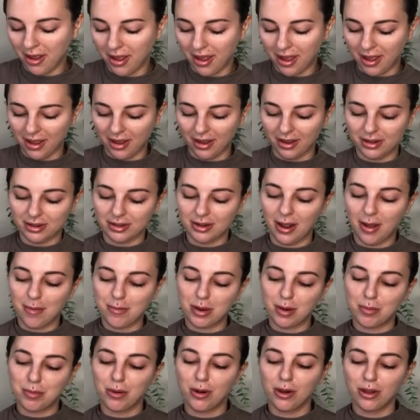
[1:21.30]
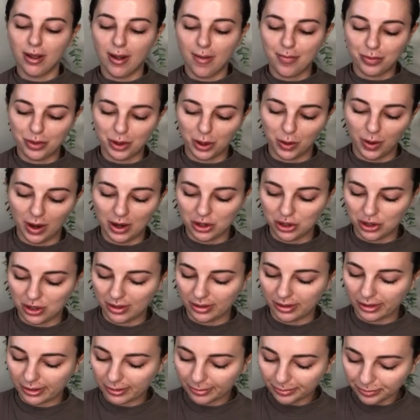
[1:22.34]
and I'm gonna pull up the
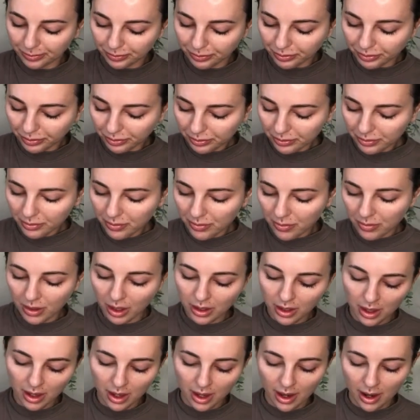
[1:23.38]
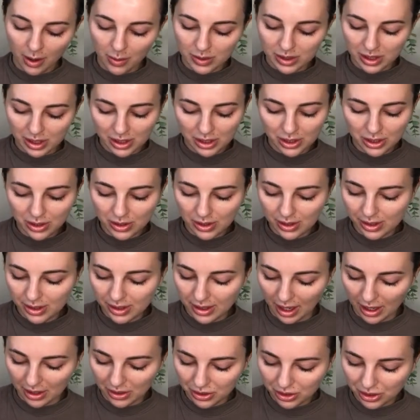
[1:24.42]
questions. I was gonna do this
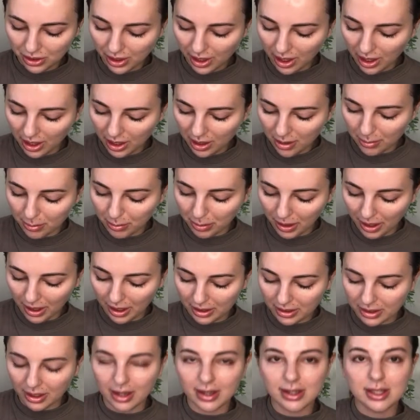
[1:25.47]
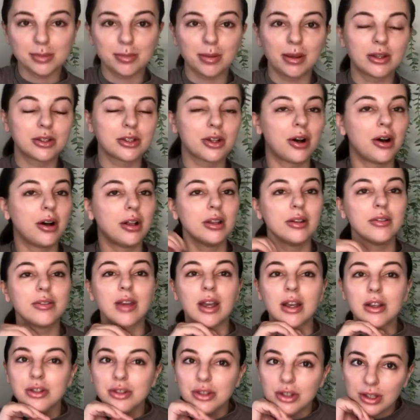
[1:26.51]
yesterday, but I spent all of
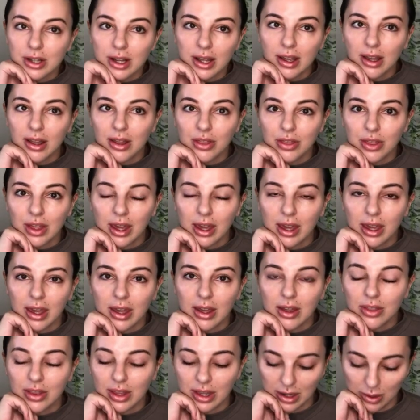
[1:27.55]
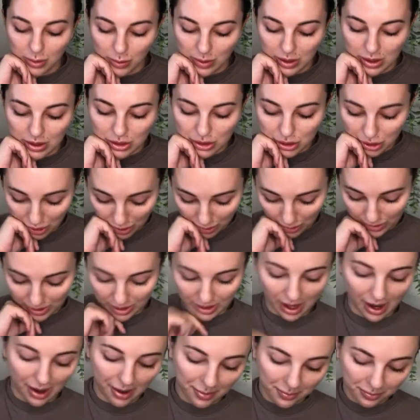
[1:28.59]
yesterday thinking that it was
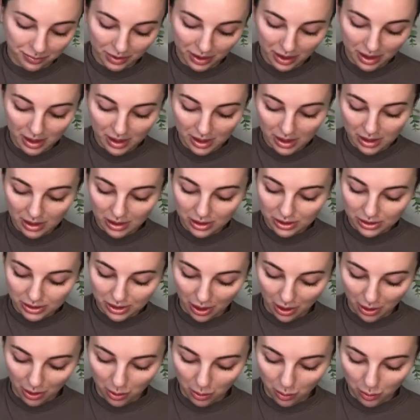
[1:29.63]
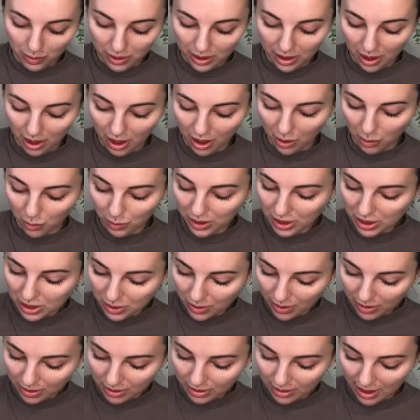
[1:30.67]
Tuesday. So we are
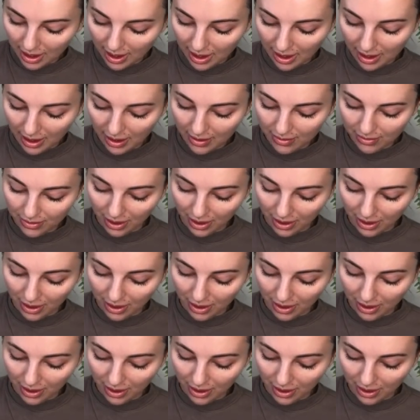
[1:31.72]
redoing the live